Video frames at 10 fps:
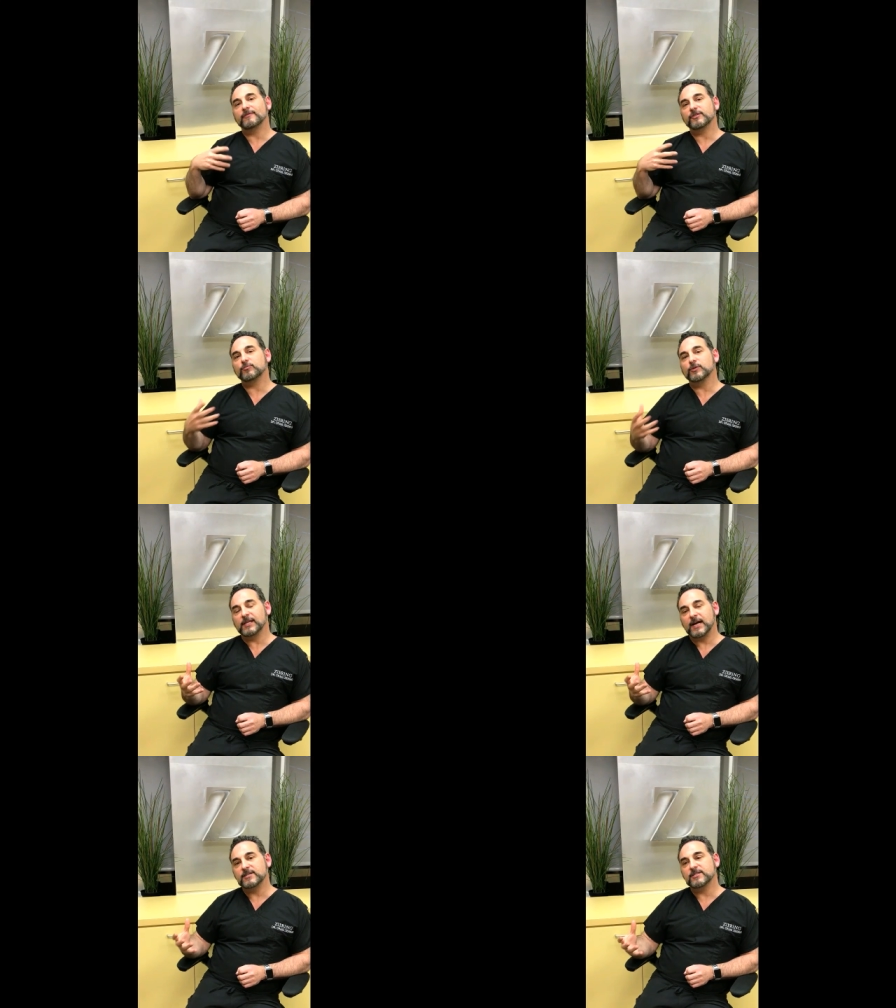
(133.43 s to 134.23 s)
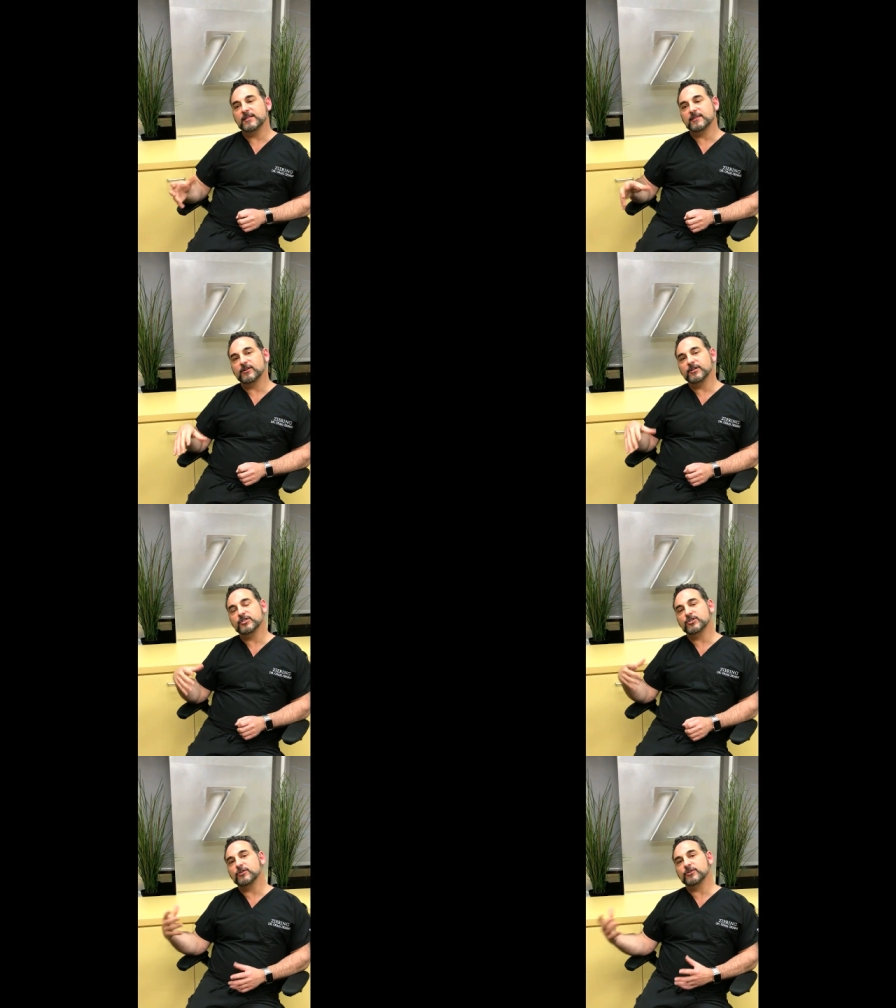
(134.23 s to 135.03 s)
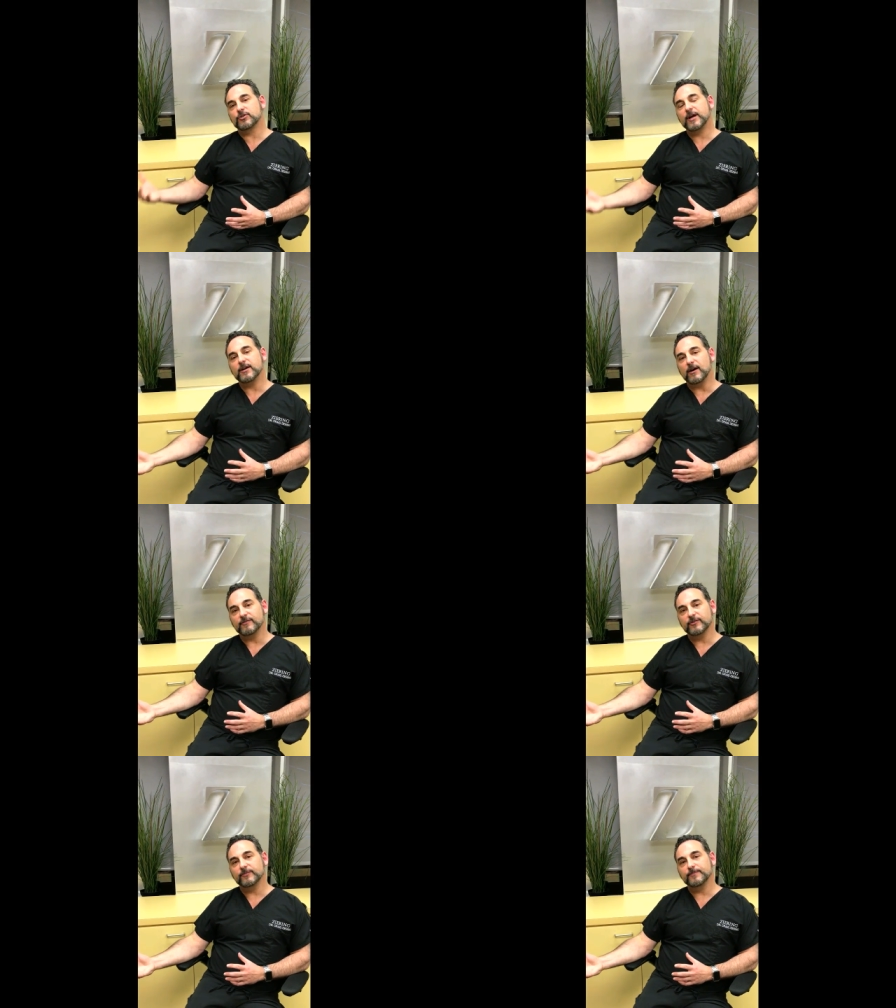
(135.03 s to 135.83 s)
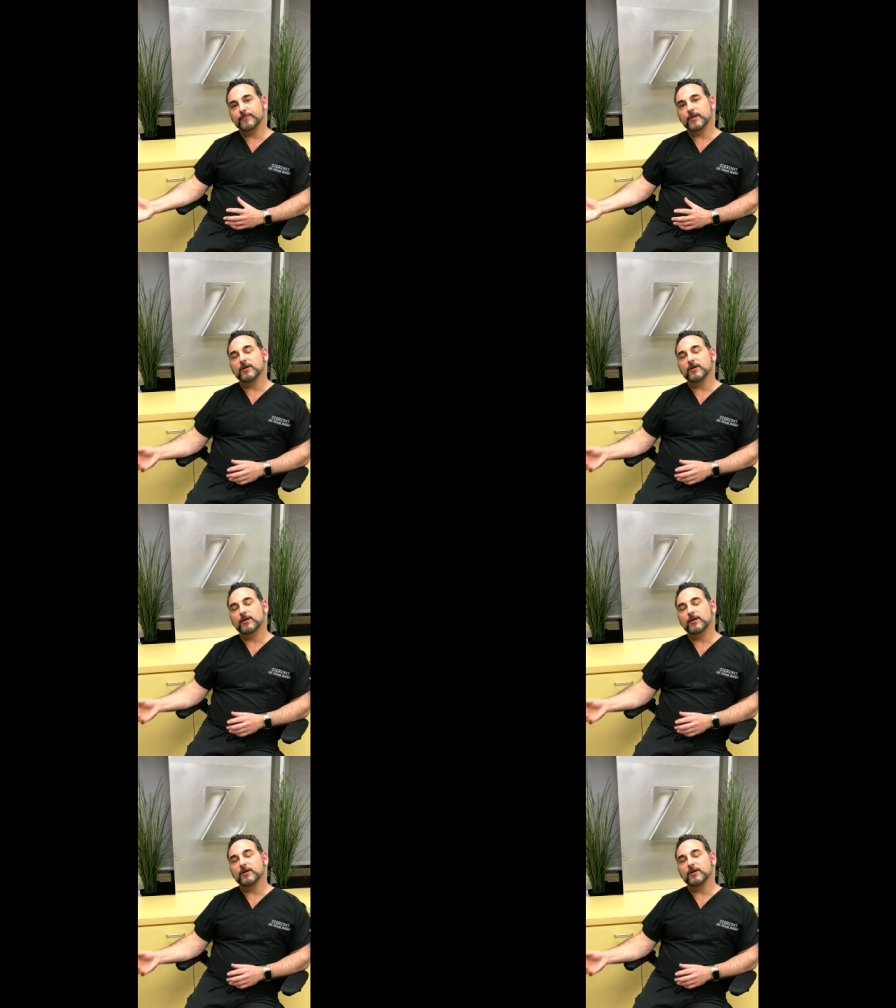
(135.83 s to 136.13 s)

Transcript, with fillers: you have to realize that there is certain trade-offs.